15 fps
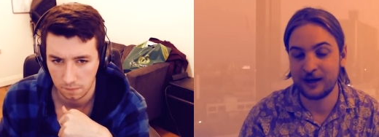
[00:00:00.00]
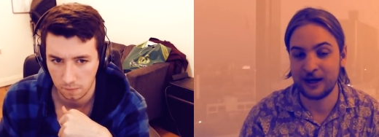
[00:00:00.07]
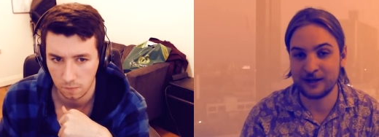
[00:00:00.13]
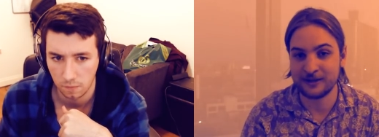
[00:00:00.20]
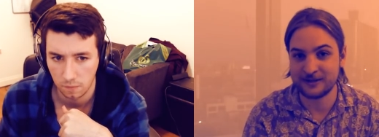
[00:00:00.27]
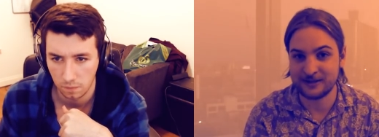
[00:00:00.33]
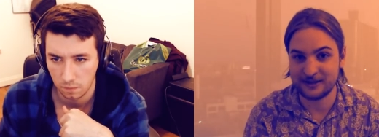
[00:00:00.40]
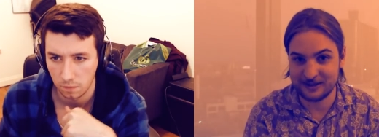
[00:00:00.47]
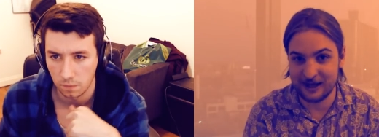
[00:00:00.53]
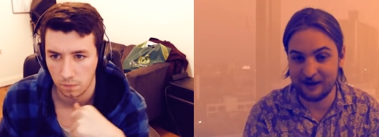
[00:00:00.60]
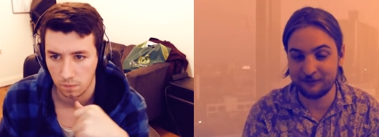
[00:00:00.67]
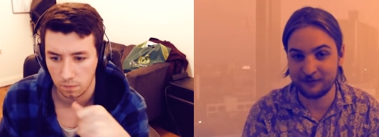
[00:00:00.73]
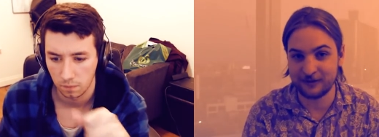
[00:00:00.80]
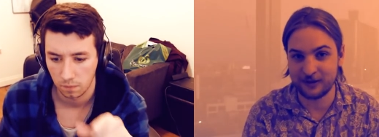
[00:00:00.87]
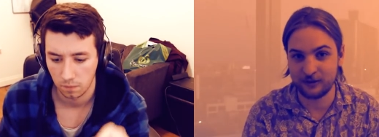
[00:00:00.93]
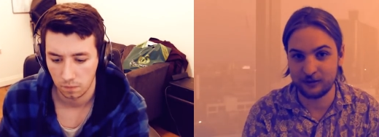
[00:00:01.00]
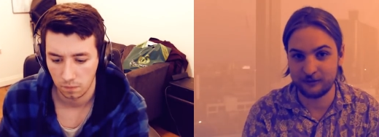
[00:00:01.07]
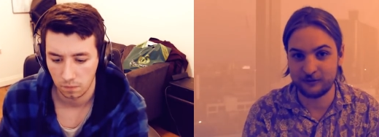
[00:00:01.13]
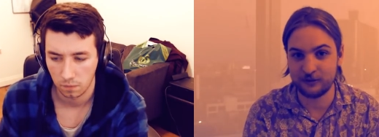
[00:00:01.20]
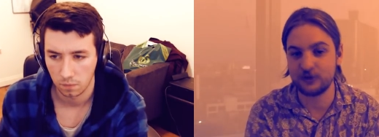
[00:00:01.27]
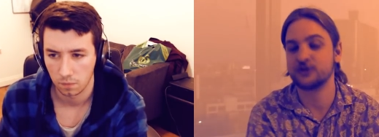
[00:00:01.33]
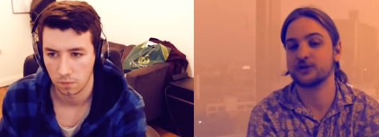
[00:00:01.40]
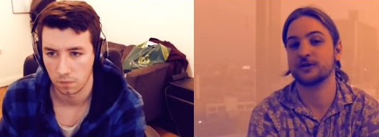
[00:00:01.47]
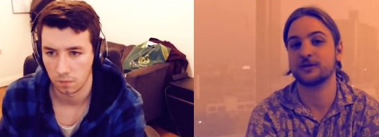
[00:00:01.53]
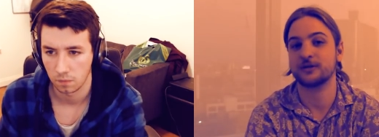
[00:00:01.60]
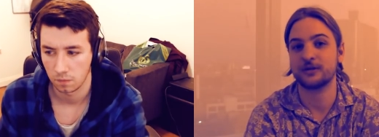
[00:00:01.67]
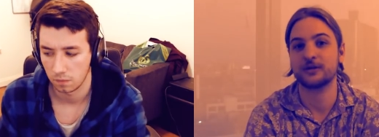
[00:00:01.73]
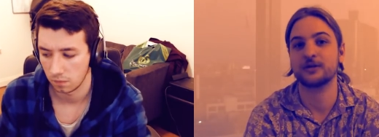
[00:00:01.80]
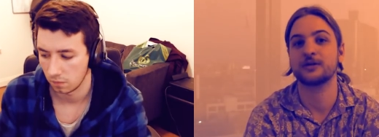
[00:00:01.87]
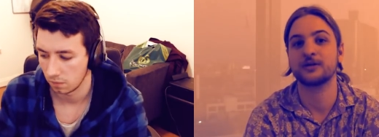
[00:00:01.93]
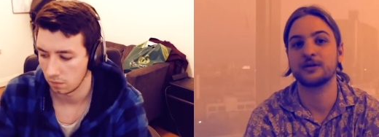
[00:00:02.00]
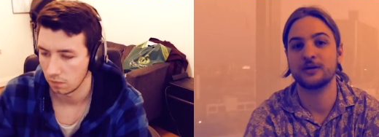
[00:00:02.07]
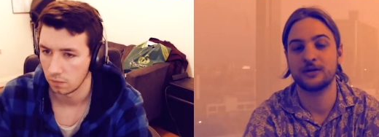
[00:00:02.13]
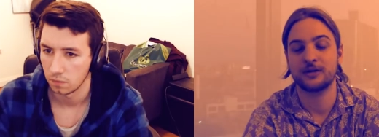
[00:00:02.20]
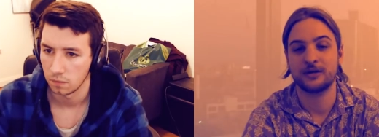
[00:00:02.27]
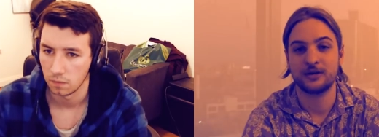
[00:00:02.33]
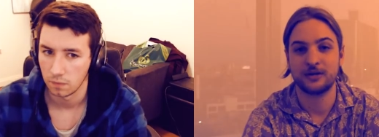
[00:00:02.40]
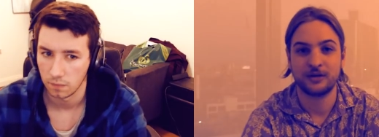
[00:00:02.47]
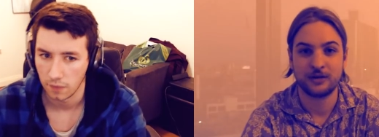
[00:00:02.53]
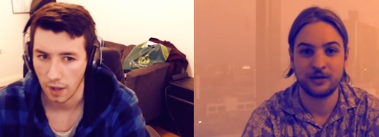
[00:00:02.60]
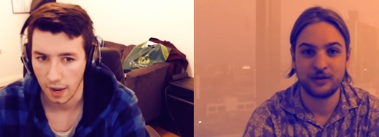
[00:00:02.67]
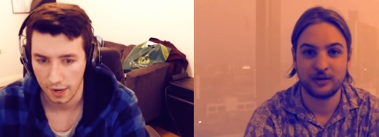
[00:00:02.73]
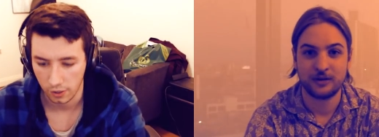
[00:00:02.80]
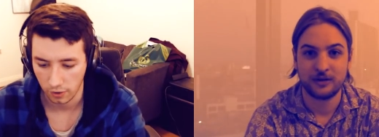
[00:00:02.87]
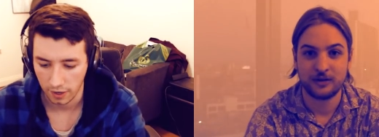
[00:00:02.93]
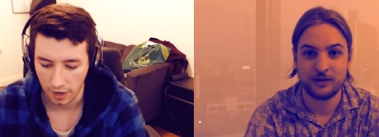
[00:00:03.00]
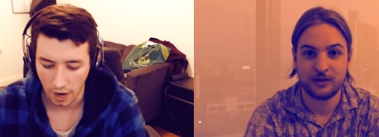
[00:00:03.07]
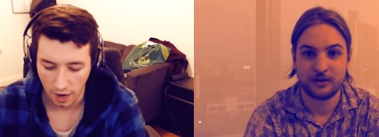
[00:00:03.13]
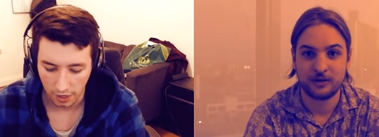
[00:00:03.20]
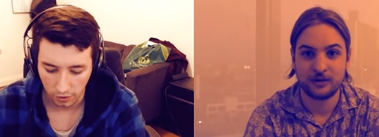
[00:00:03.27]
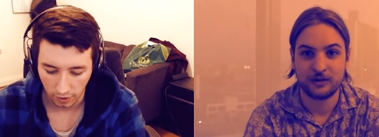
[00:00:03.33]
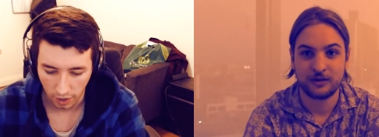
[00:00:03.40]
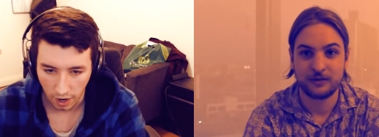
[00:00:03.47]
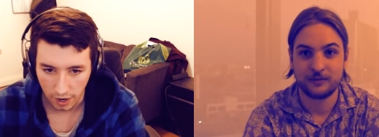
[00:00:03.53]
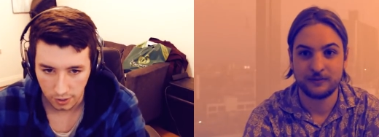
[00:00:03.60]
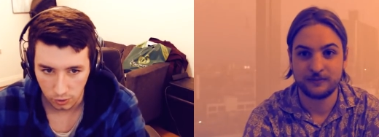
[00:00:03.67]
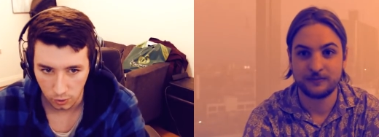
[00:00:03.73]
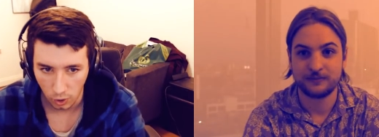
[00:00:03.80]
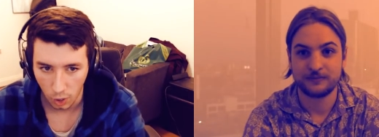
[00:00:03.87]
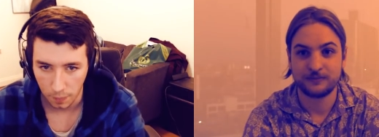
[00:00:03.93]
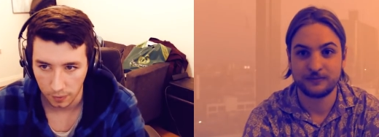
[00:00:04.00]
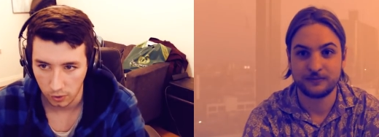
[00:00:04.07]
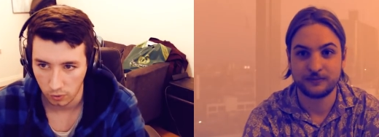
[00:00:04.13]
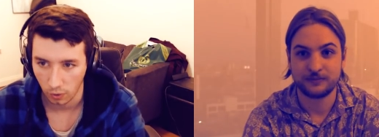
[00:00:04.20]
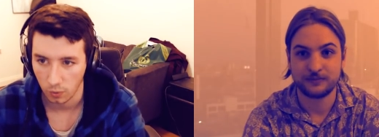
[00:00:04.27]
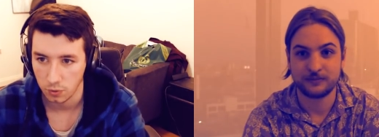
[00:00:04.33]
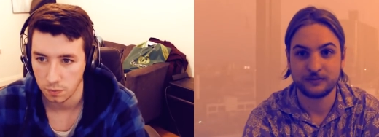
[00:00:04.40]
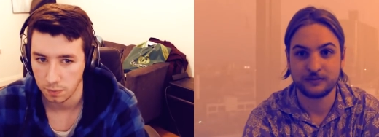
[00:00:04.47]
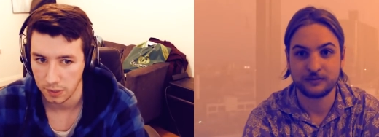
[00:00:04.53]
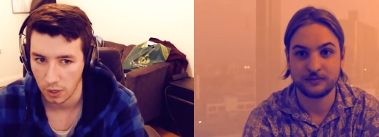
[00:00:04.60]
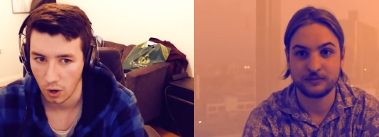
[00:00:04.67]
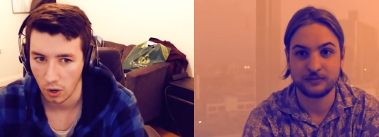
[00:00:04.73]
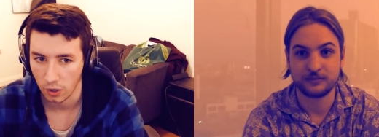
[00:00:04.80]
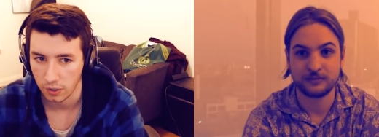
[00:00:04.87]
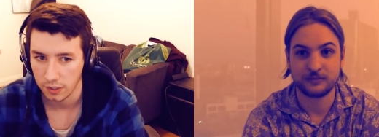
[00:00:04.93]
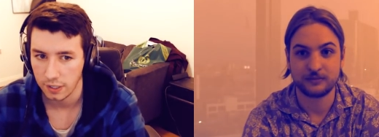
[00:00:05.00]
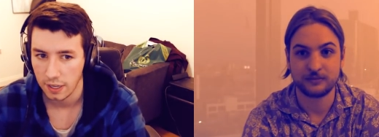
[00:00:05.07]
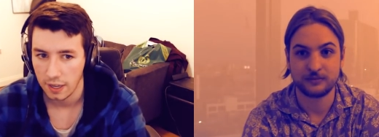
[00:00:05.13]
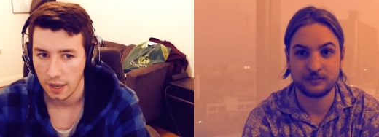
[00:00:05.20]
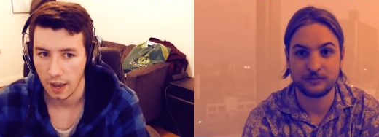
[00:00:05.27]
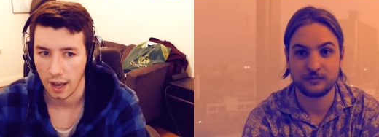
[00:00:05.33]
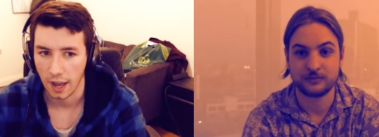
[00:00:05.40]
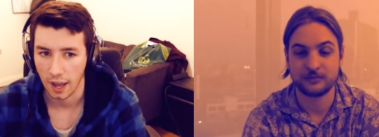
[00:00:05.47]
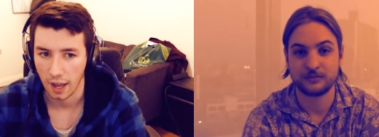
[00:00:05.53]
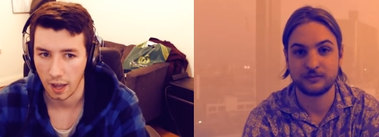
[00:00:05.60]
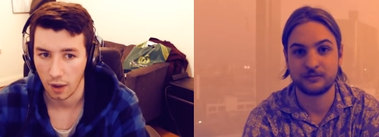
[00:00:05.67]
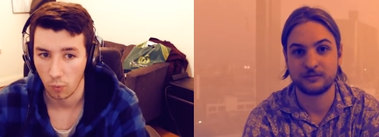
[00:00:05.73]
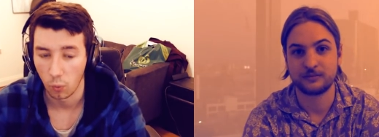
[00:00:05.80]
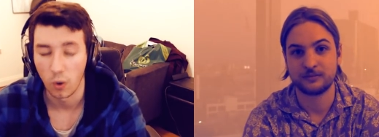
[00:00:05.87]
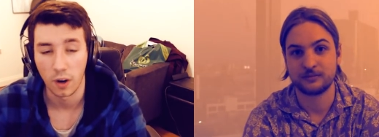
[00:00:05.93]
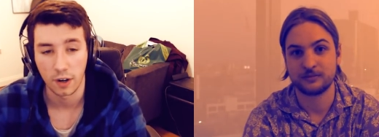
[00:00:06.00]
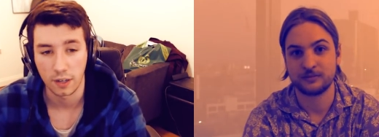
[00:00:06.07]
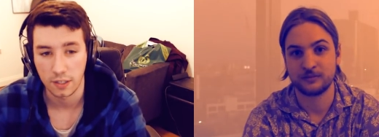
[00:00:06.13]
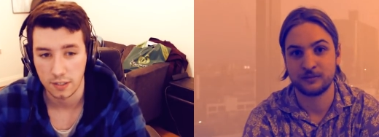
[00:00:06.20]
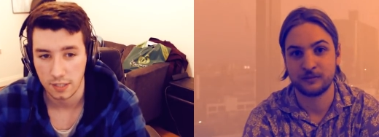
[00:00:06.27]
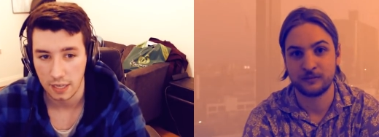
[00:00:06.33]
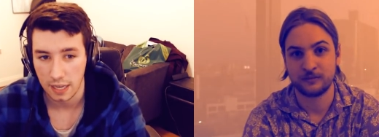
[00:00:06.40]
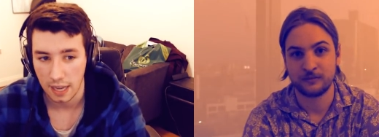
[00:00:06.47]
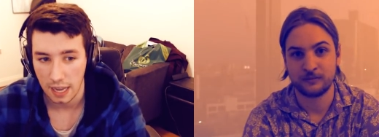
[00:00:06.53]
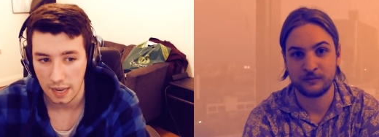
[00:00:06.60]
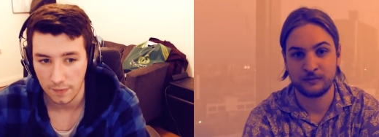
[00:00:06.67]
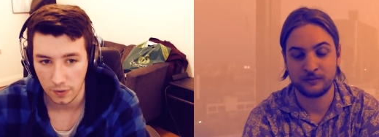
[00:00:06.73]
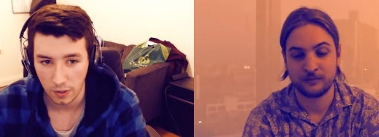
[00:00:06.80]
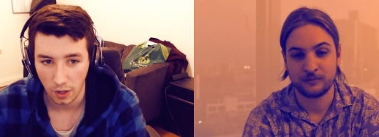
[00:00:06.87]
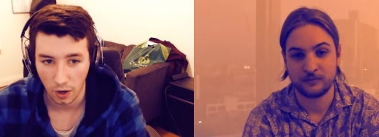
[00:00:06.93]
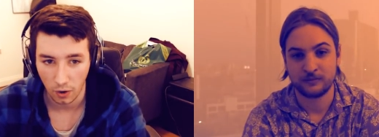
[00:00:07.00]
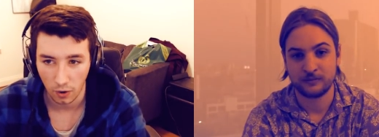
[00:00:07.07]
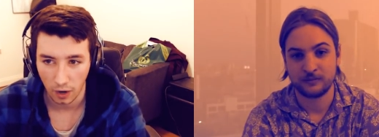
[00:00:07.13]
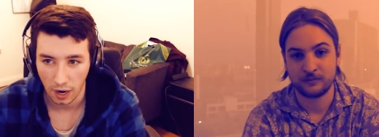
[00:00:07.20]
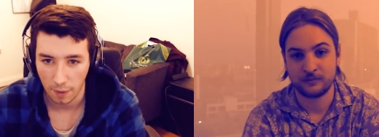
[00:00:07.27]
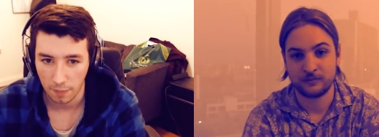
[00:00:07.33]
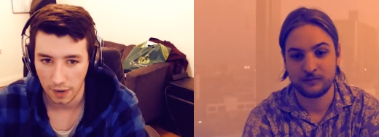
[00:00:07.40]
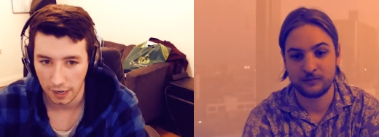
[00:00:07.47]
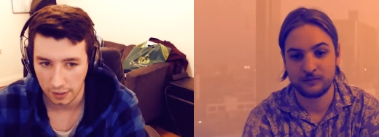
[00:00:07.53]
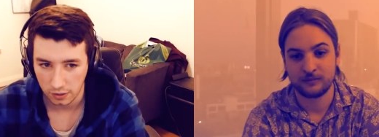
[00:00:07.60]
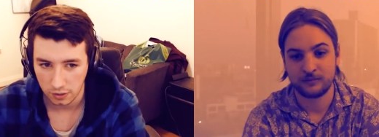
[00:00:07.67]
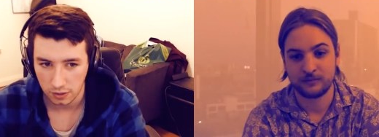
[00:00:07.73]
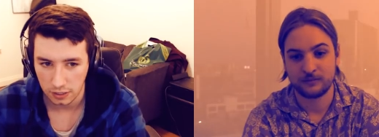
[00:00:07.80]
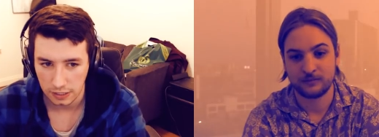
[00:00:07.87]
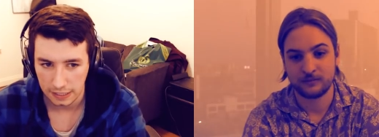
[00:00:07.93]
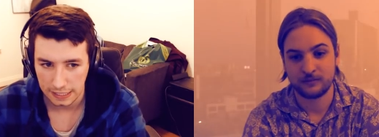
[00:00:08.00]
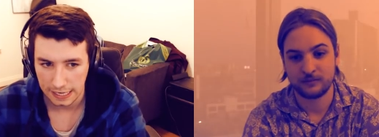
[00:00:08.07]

Speaker 1: and it's definitely got a future.
Speaker 2: I agree, I agree. I do hope it grows beyond uh, what it is here, even though I'm ex